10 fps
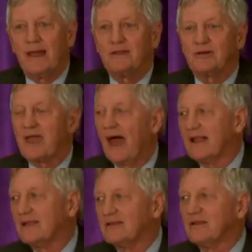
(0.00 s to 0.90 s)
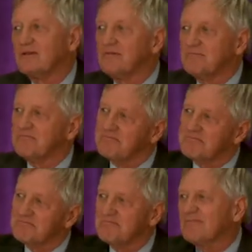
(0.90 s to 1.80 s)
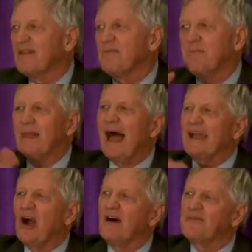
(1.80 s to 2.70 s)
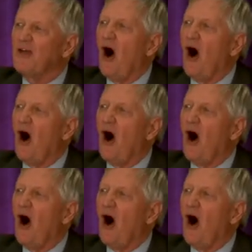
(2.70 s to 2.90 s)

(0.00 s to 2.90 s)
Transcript: on your calendar, block off